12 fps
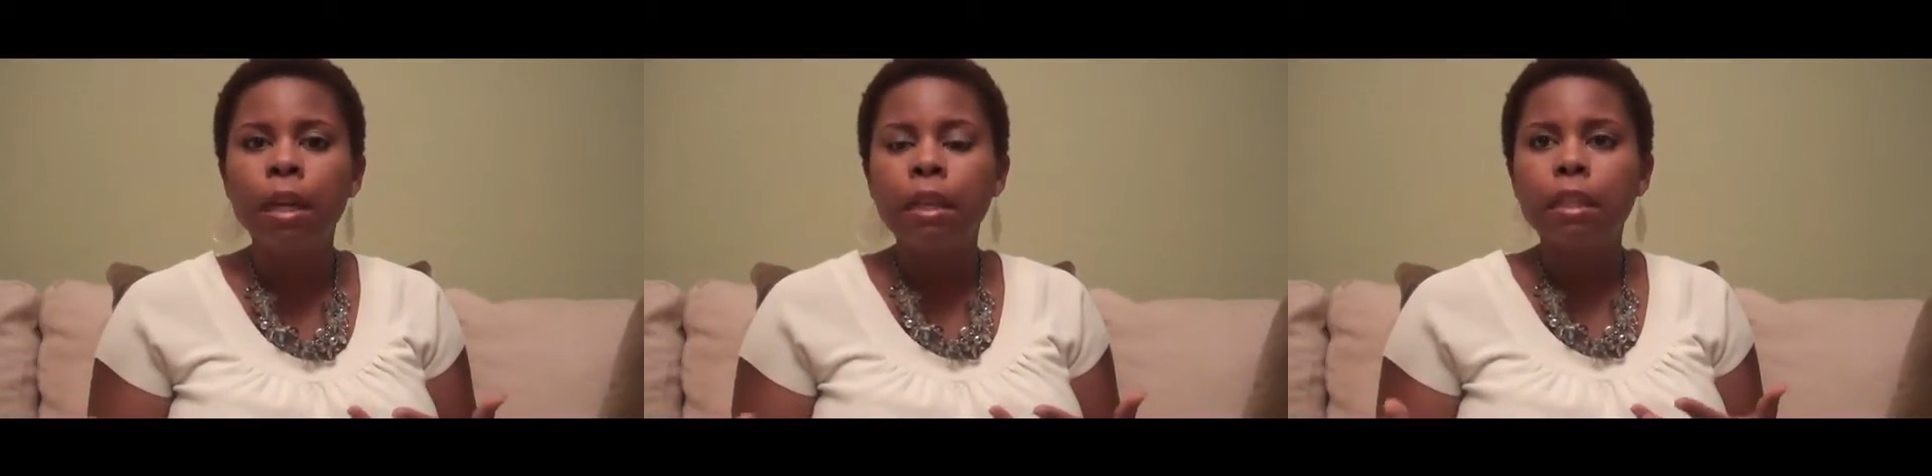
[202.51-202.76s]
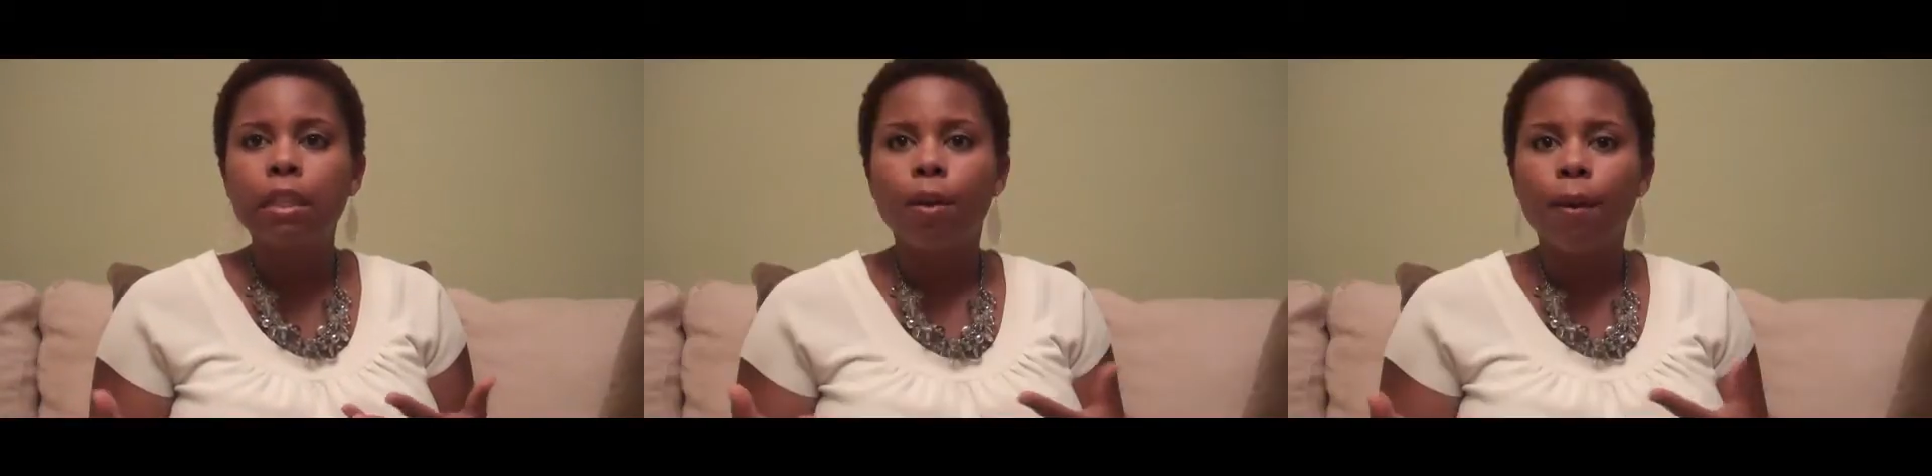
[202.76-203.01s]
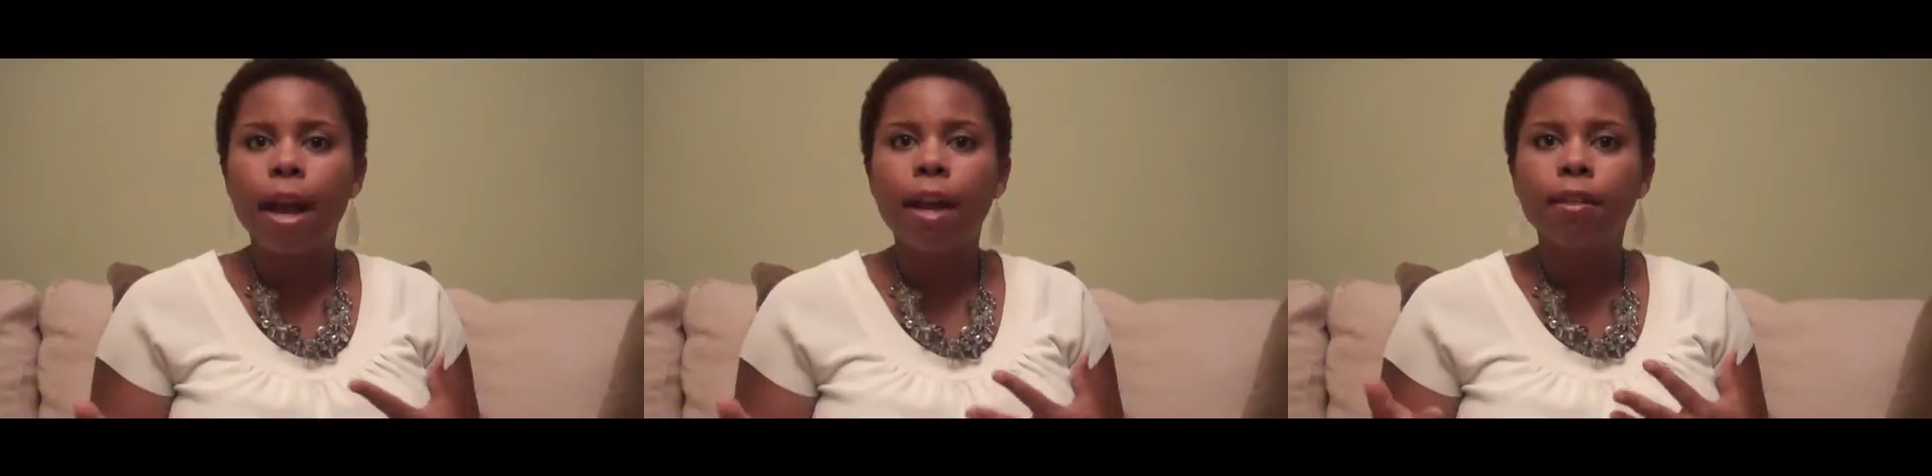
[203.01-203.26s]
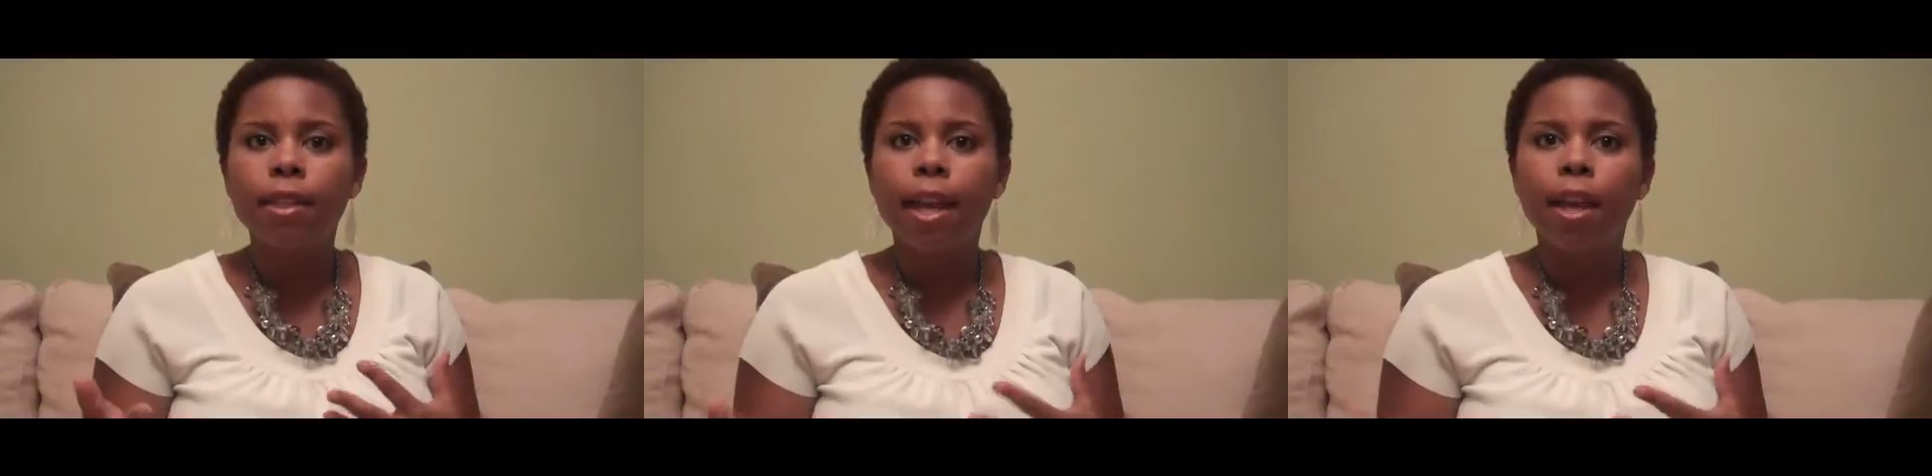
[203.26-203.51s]
So I'll
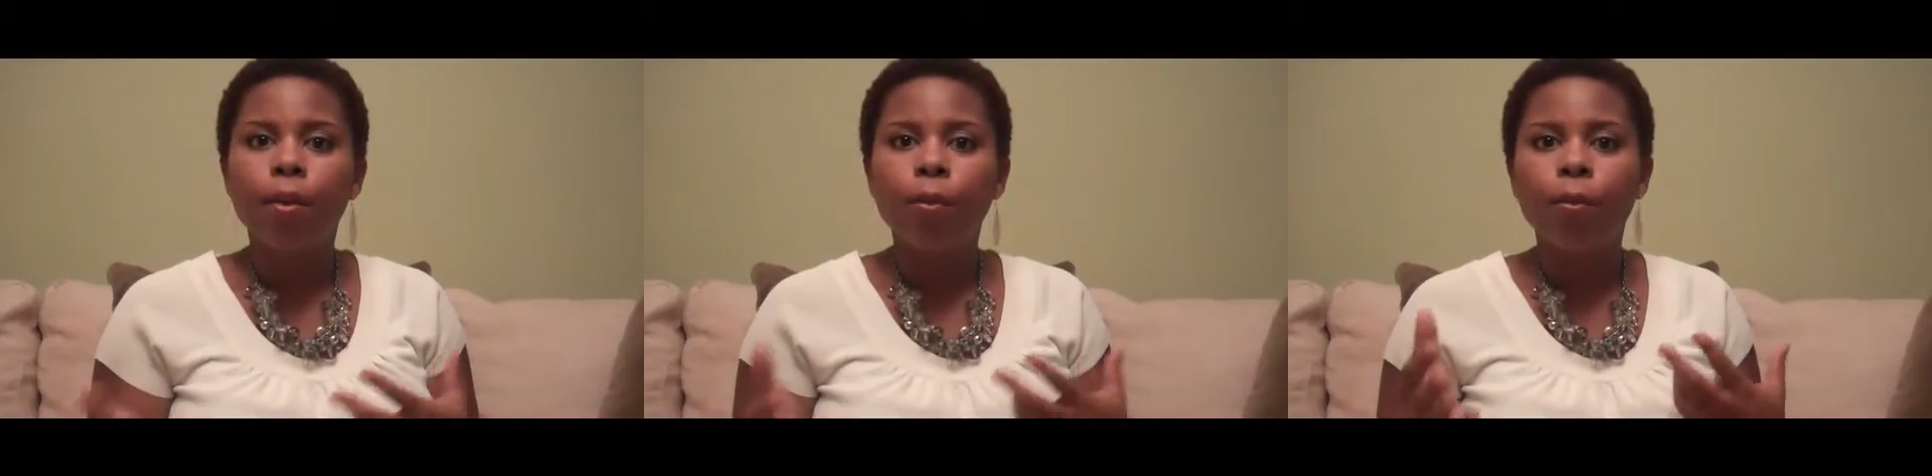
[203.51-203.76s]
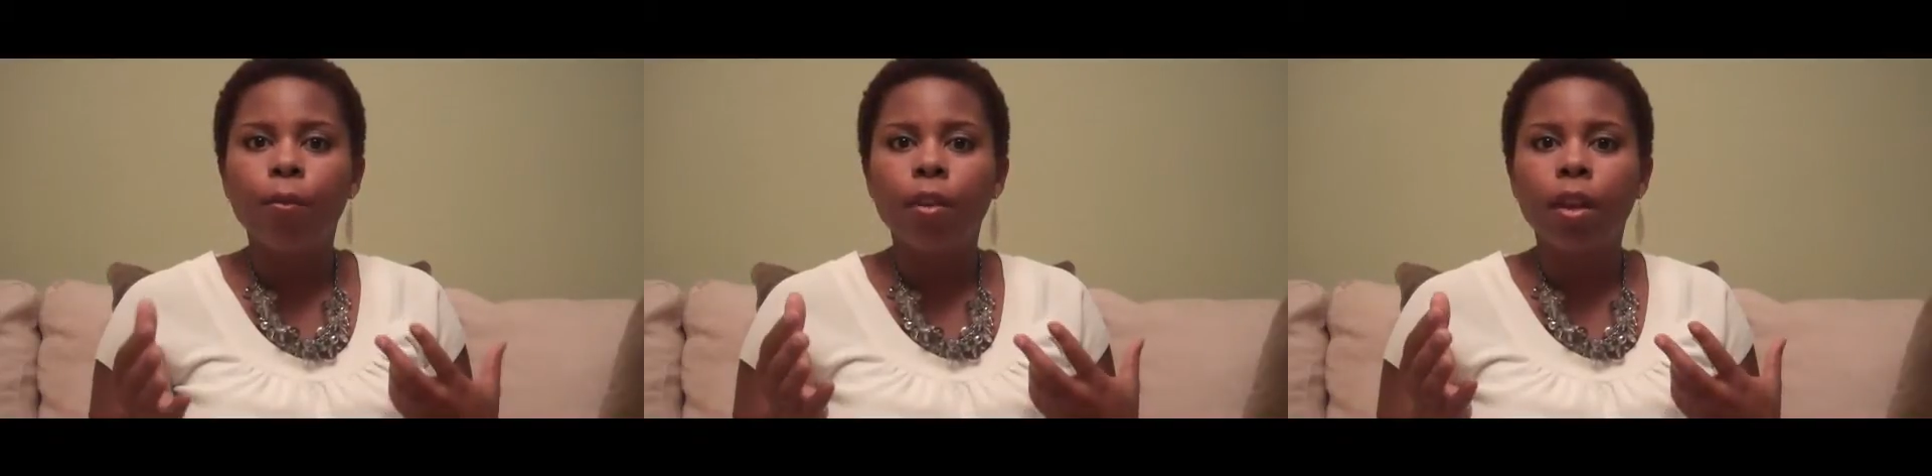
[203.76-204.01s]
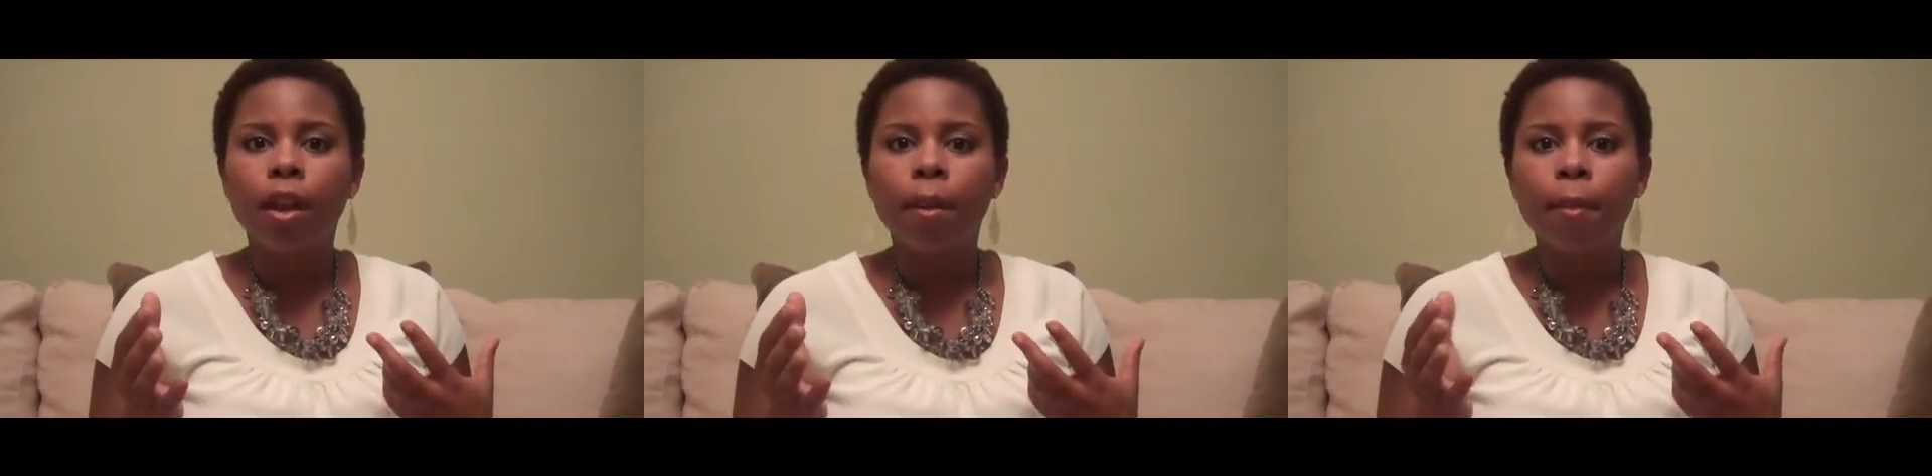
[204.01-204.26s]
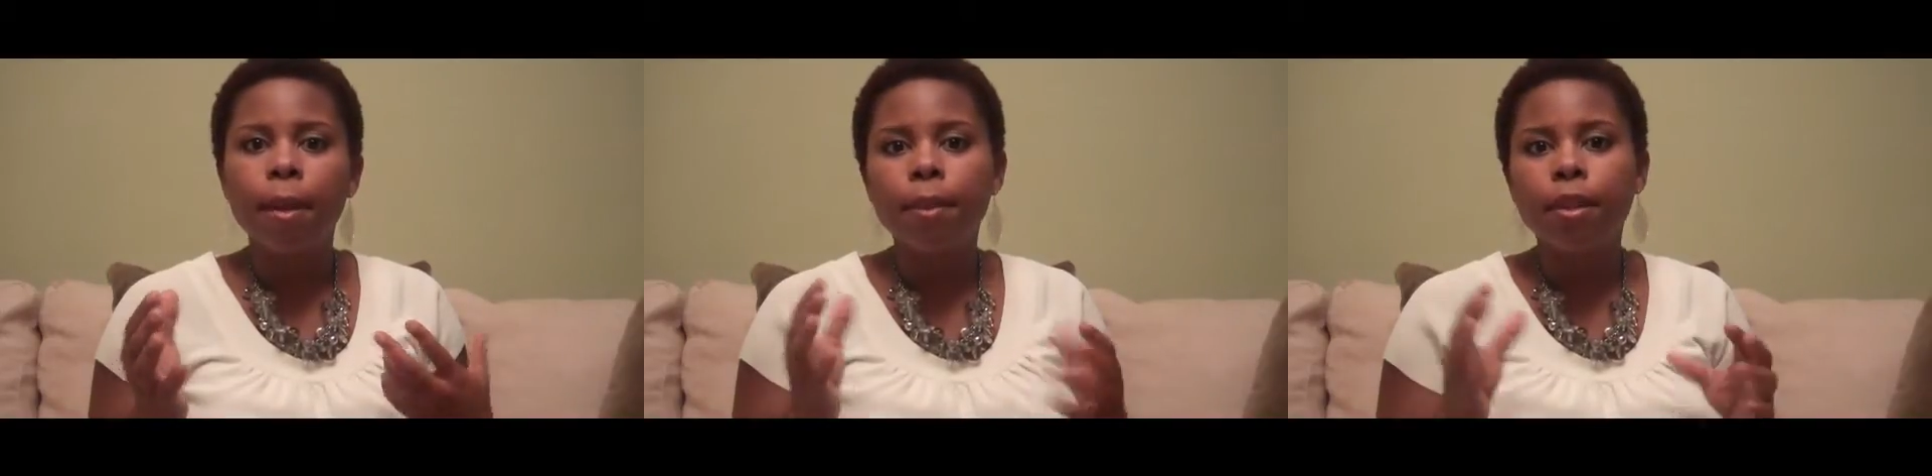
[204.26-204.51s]
take maybe